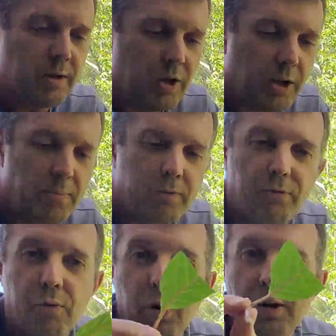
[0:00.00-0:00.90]
up
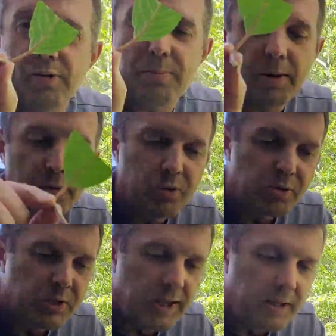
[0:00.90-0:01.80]
front by
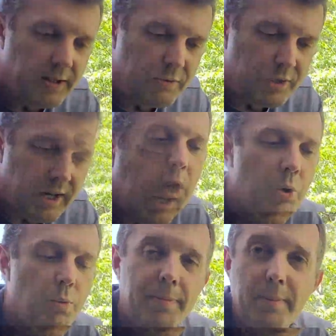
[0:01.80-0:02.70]
reducing that leaf
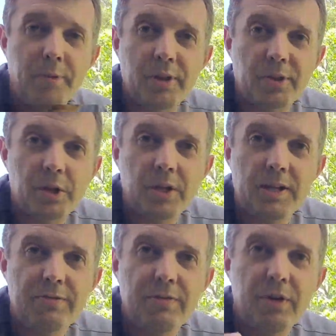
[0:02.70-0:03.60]
size. Remember that the leaf